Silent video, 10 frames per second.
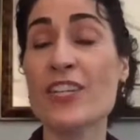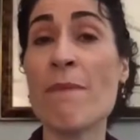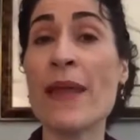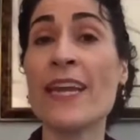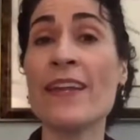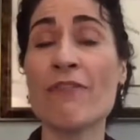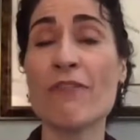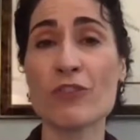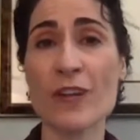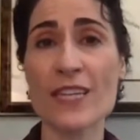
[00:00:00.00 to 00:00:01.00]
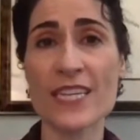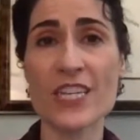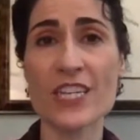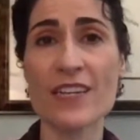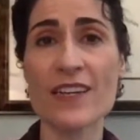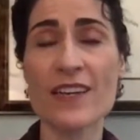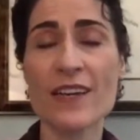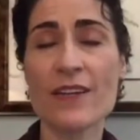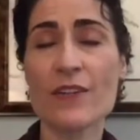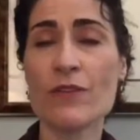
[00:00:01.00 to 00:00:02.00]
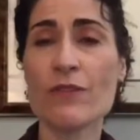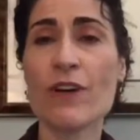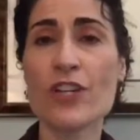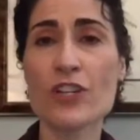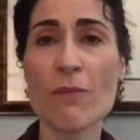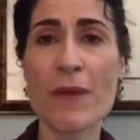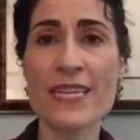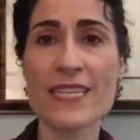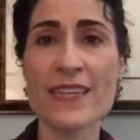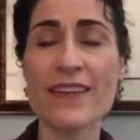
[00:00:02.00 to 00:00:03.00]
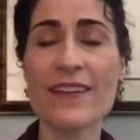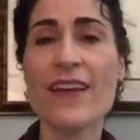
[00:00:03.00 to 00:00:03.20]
making the full transition to functional medicine.